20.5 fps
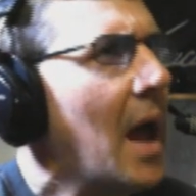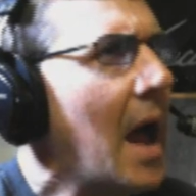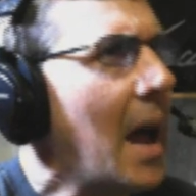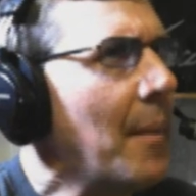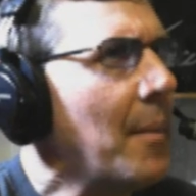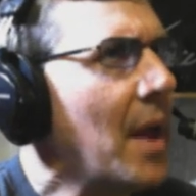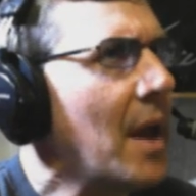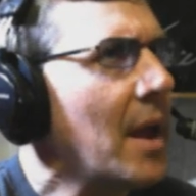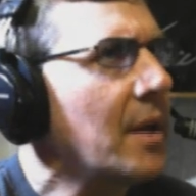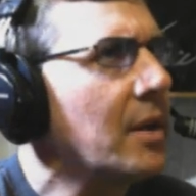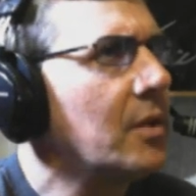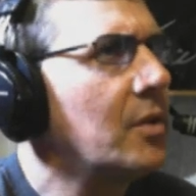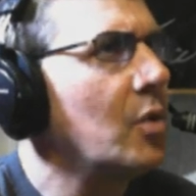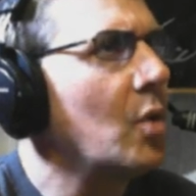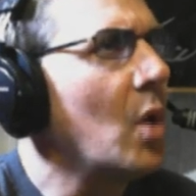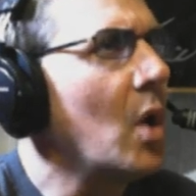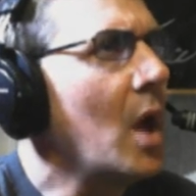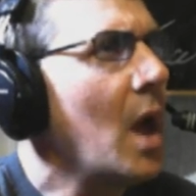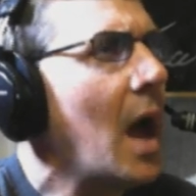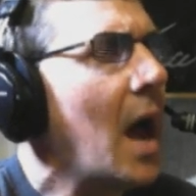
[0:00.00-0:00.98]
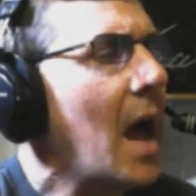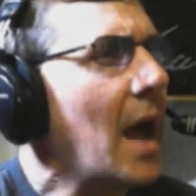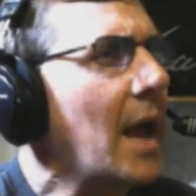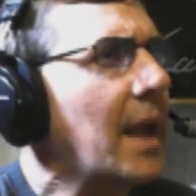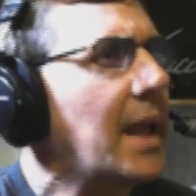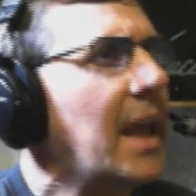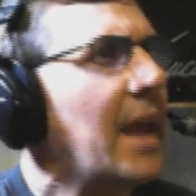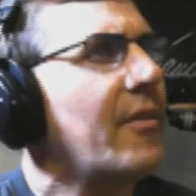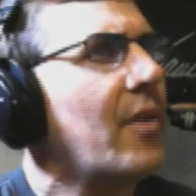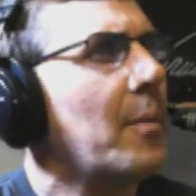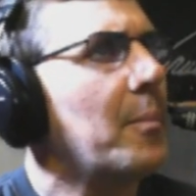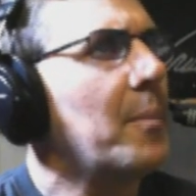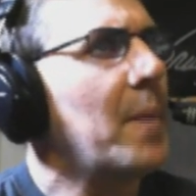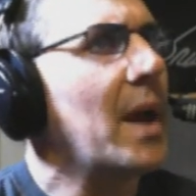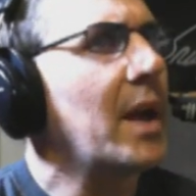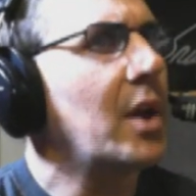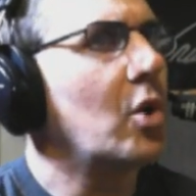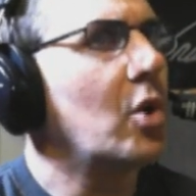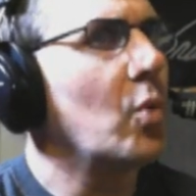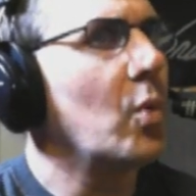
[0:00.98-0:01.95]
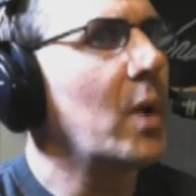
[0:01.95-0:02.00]
I gave up my
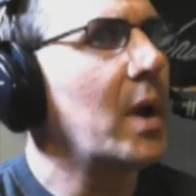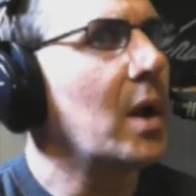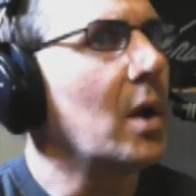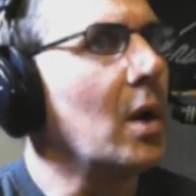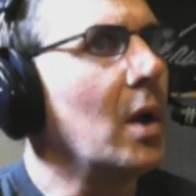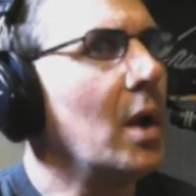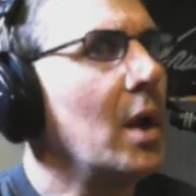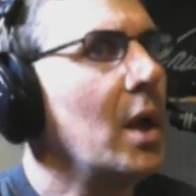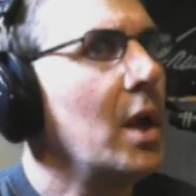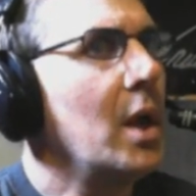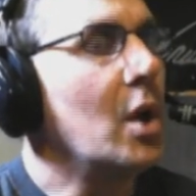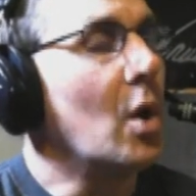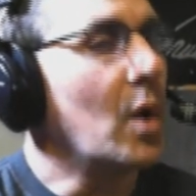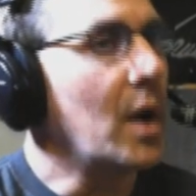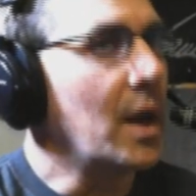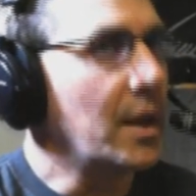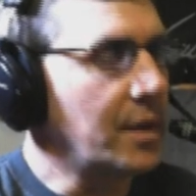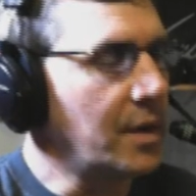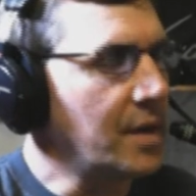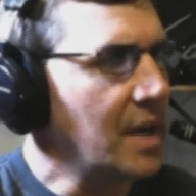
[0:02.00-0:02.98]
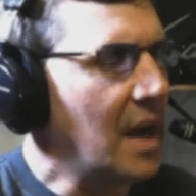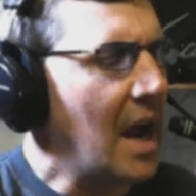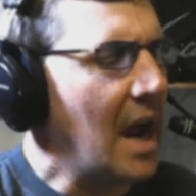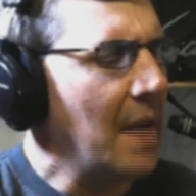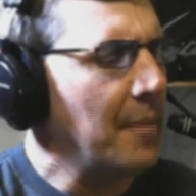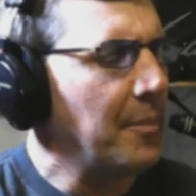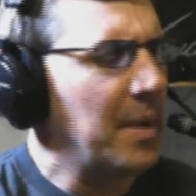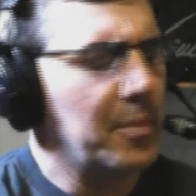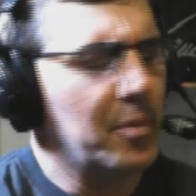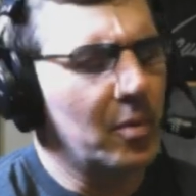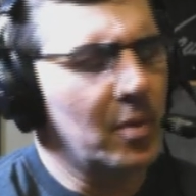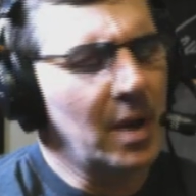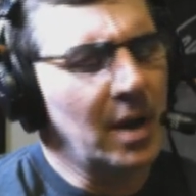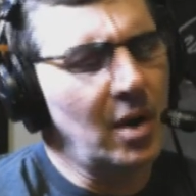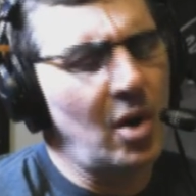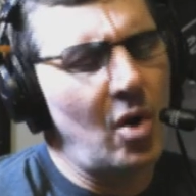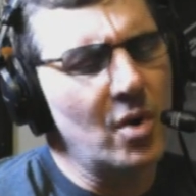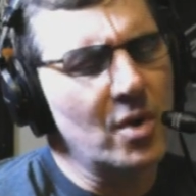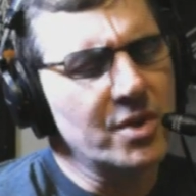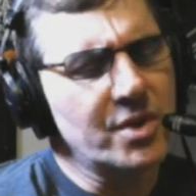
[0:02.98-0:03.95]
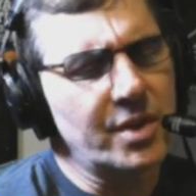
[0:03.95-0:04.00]
career. You know, and at the time, people were like,
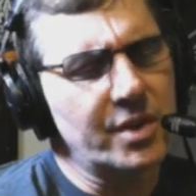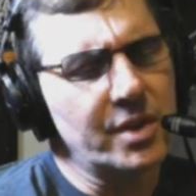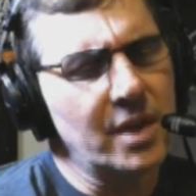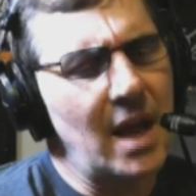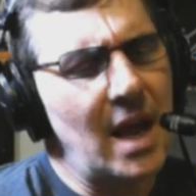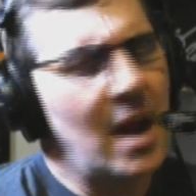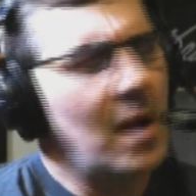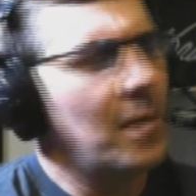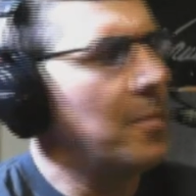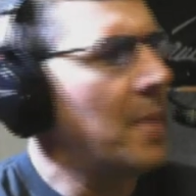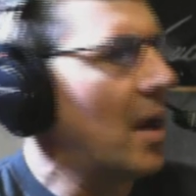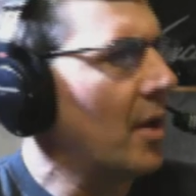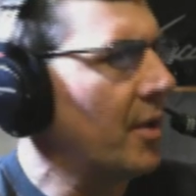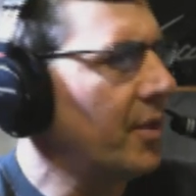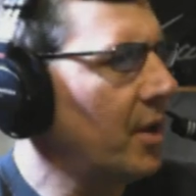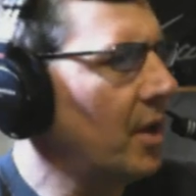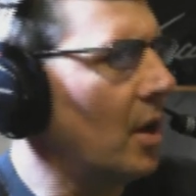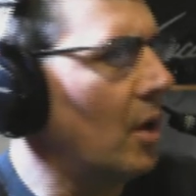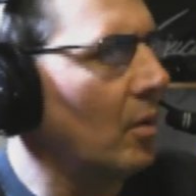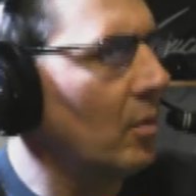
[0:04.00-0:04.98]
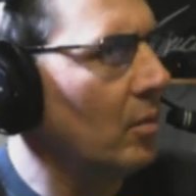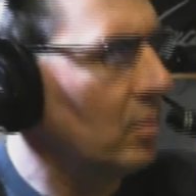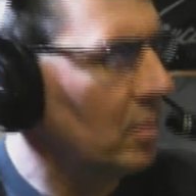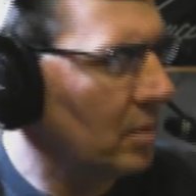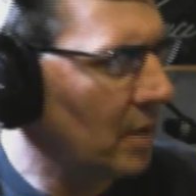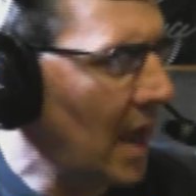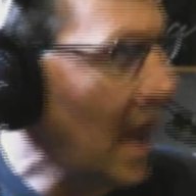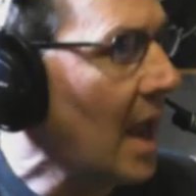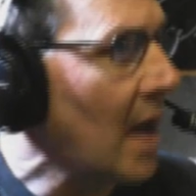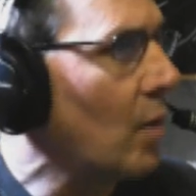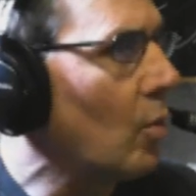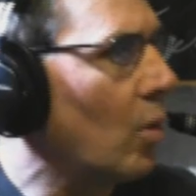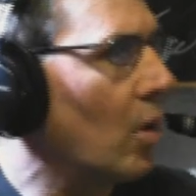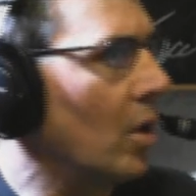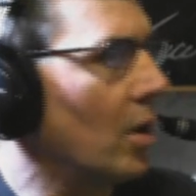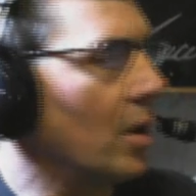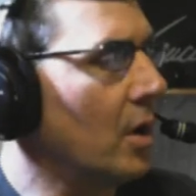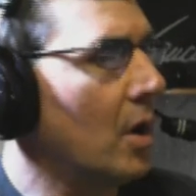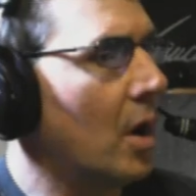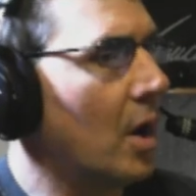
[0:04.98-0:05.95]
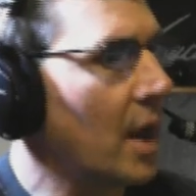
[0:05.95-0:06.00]
oh, he's just loudmouth, you know, N-word
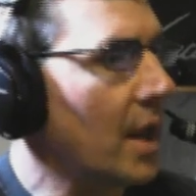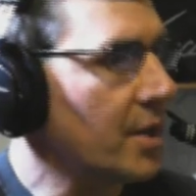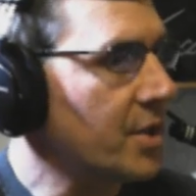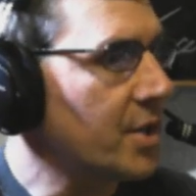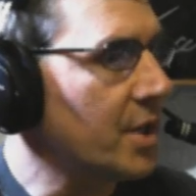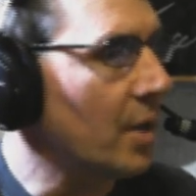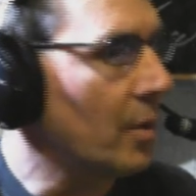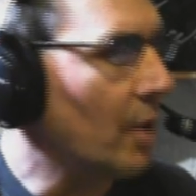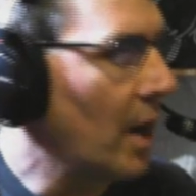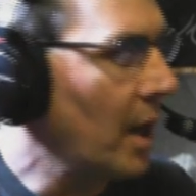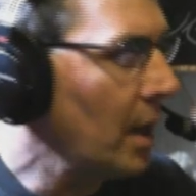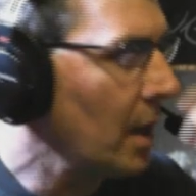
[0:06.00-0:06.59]
and all that shit, right?